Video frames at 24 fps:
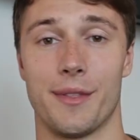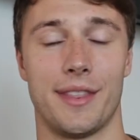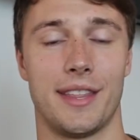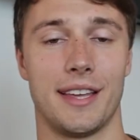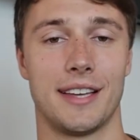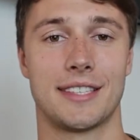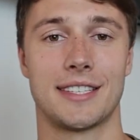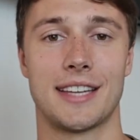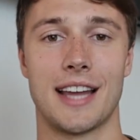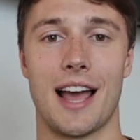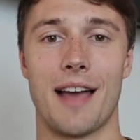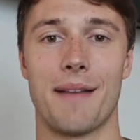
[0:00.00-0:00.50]

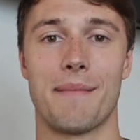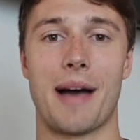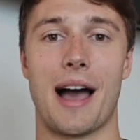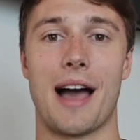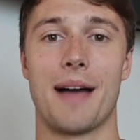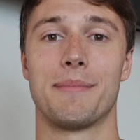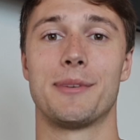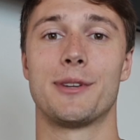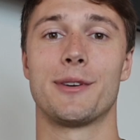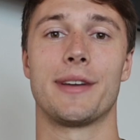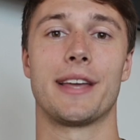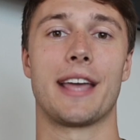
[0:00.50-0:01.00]
this time
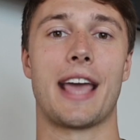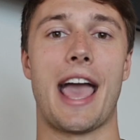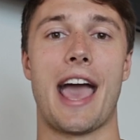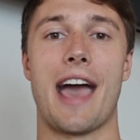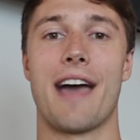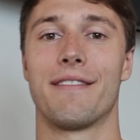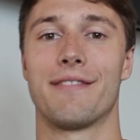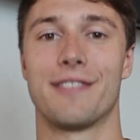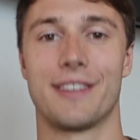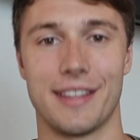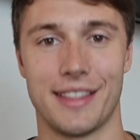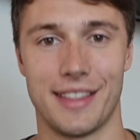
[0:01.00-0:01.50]
I'm doing
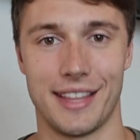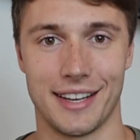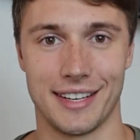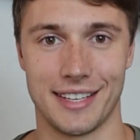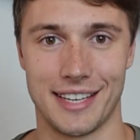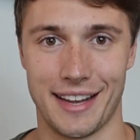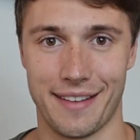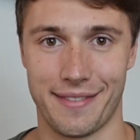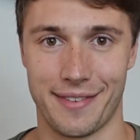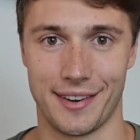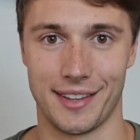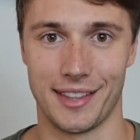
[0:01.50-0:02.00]

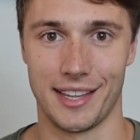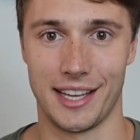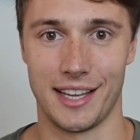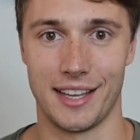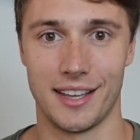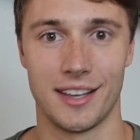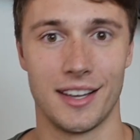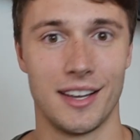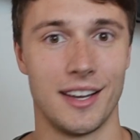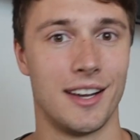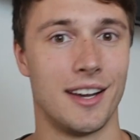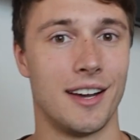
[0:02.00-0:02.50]
everything
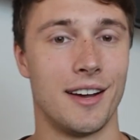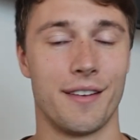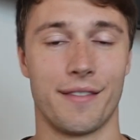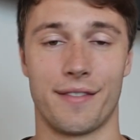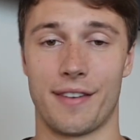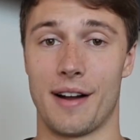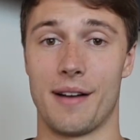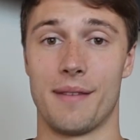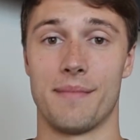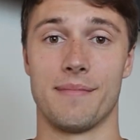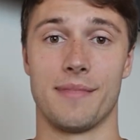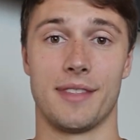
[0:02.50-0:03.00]
differently,
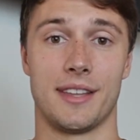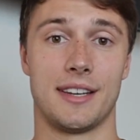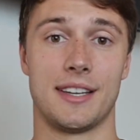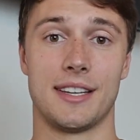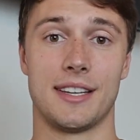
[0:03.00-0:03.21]
from the